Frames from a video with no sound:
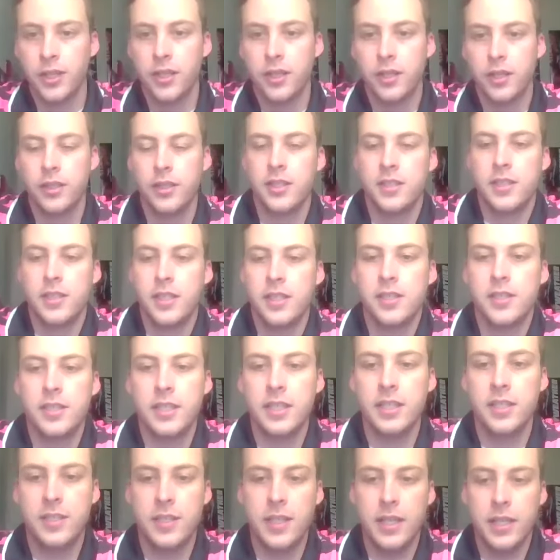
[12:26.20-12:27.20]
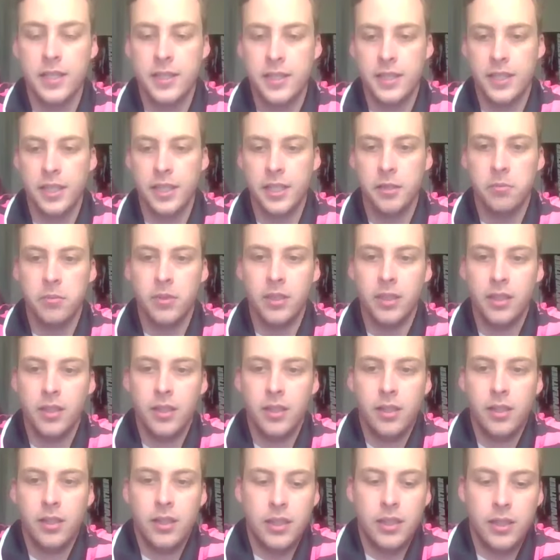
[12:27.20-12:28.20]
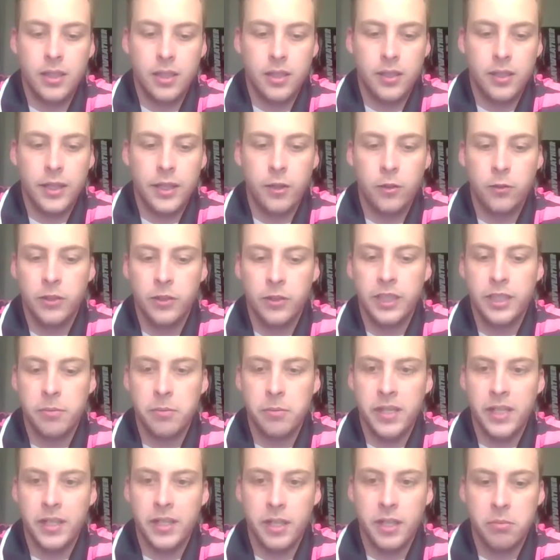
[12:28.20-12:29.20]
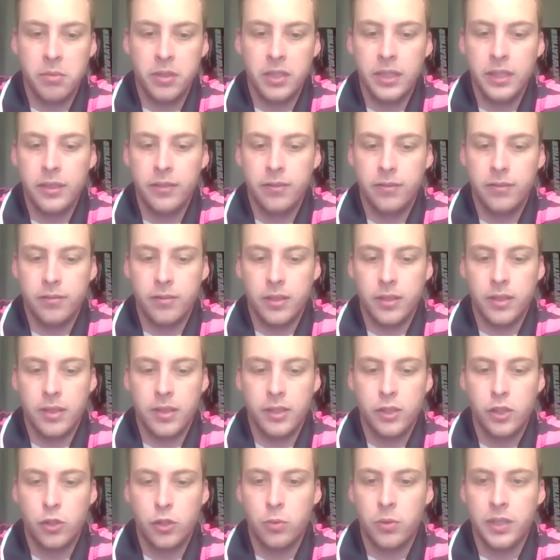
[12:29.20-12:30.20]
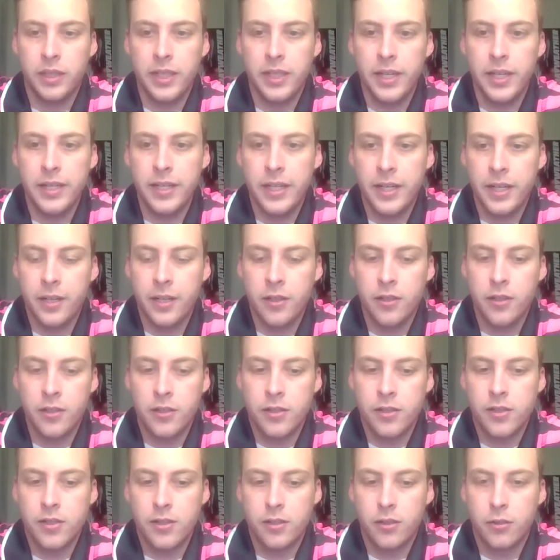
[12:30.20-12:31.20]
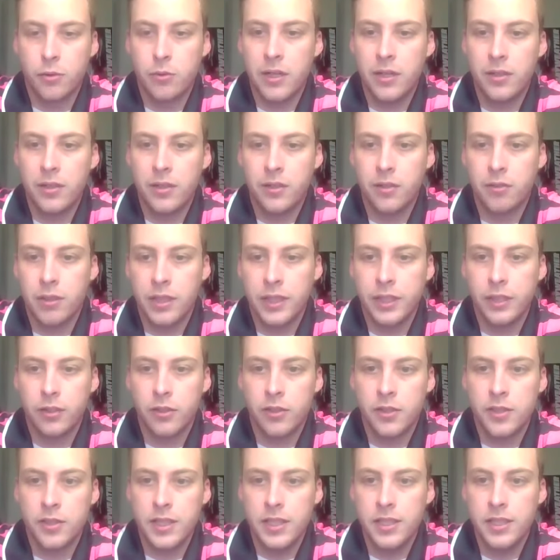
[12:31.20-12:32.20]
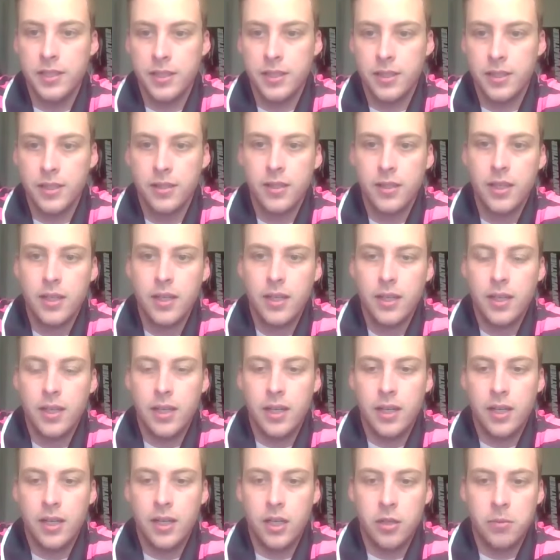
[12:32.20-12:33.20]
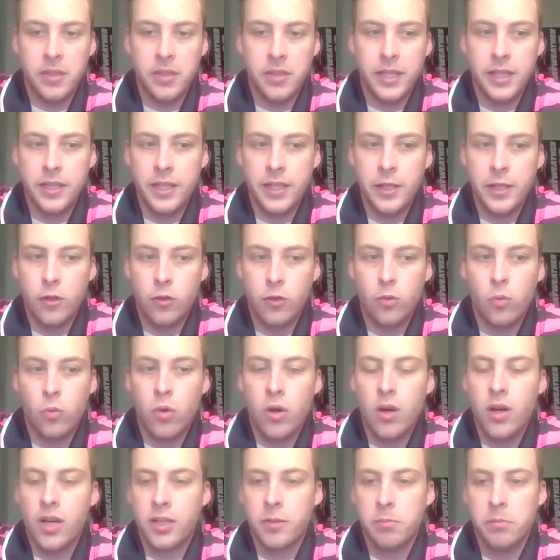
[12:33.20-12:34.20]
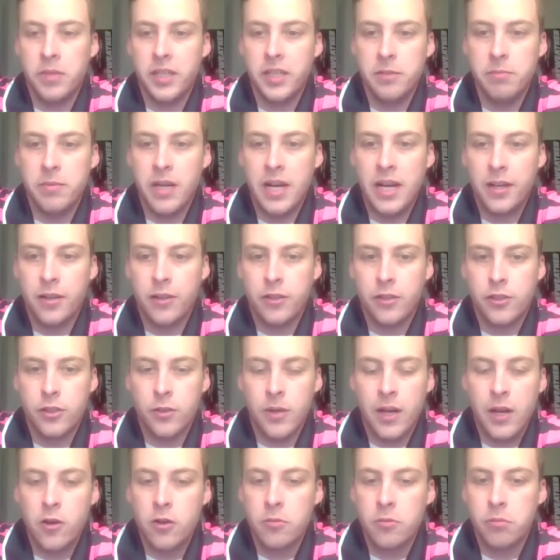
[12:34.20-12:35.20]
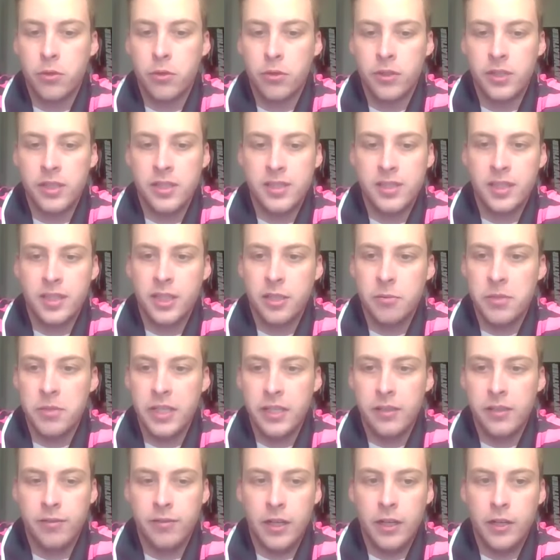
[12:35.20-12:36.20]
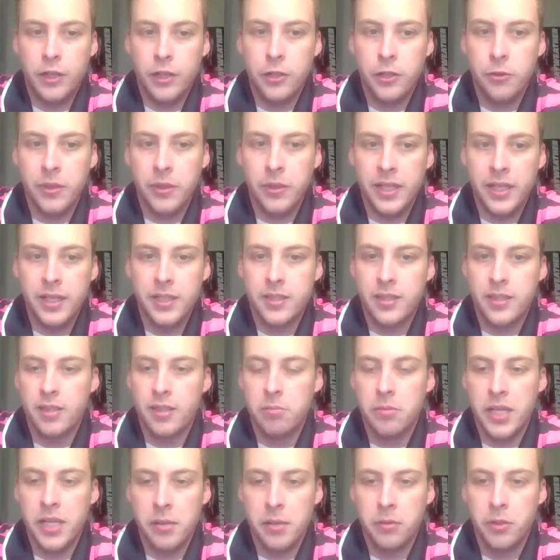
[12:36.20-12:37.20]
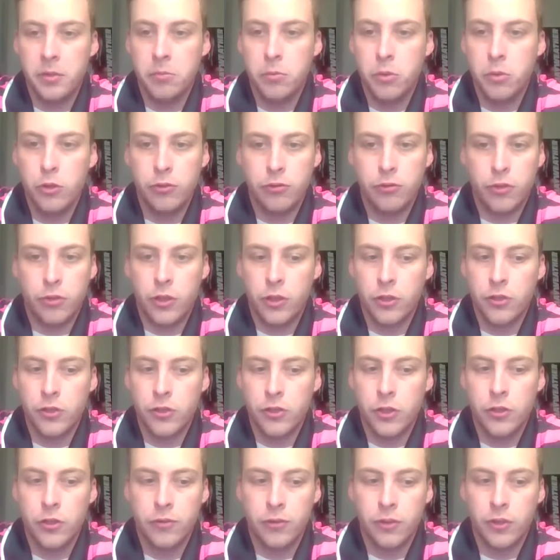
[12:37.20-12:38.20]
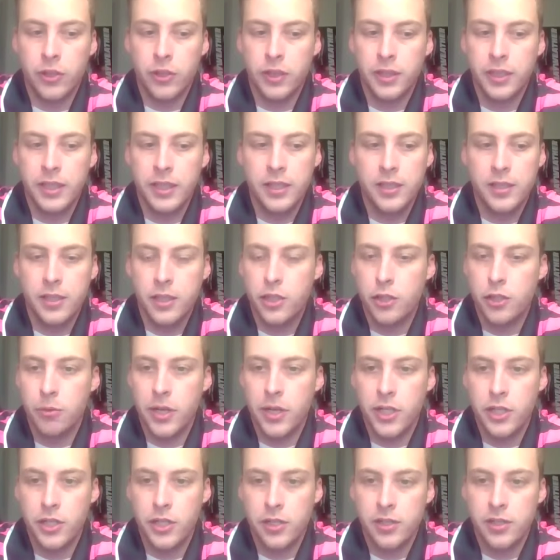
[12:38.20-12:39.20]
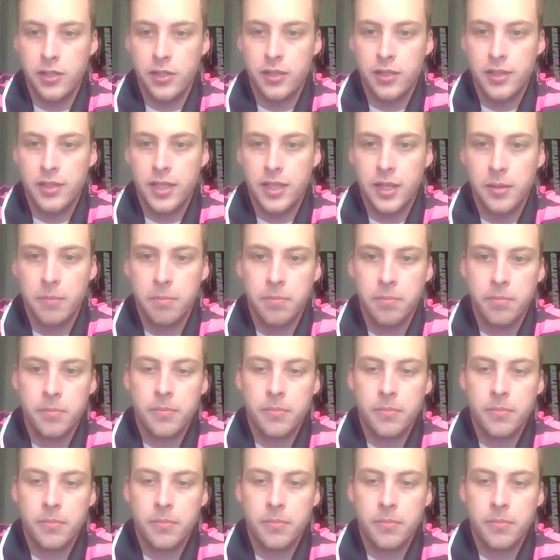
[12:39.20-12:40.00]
this NC State team, they only committed, I believe, 28 errors throughout the regular season. And they don't walk many batters. So how important is it going to be to value hits and be able to move runners over in key situations in this game?